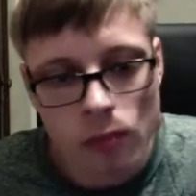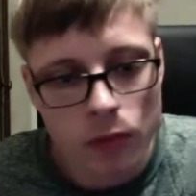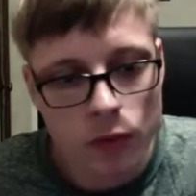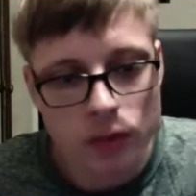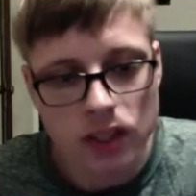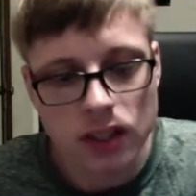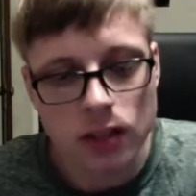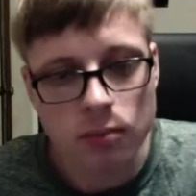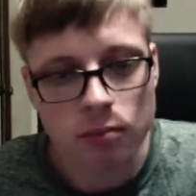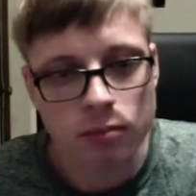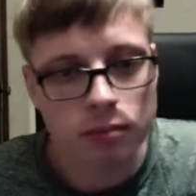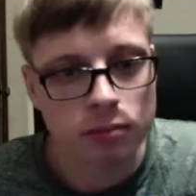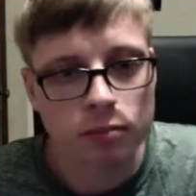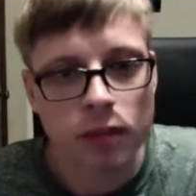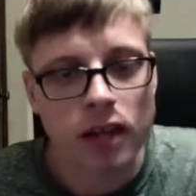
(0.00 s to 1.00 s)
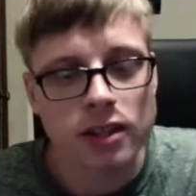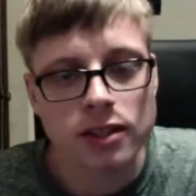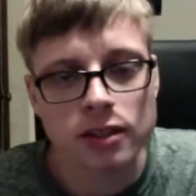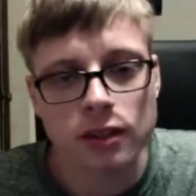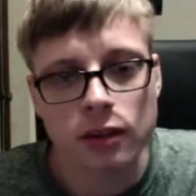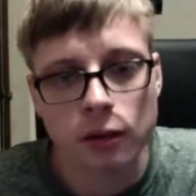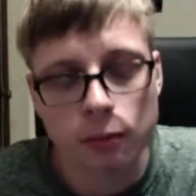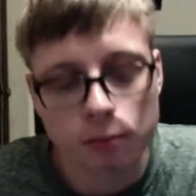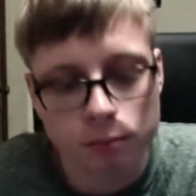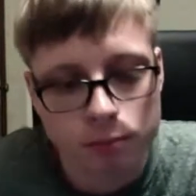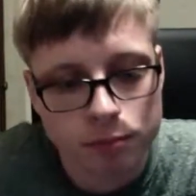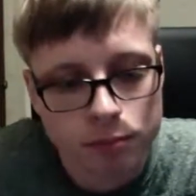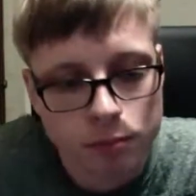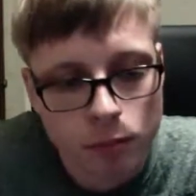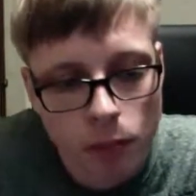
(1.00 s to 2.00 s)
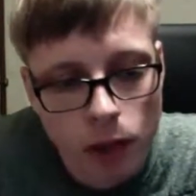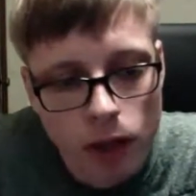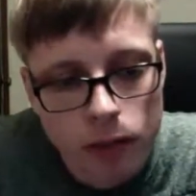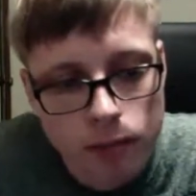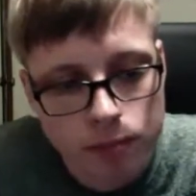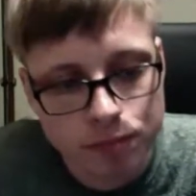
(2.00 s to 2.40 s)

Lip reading: It was like the best, but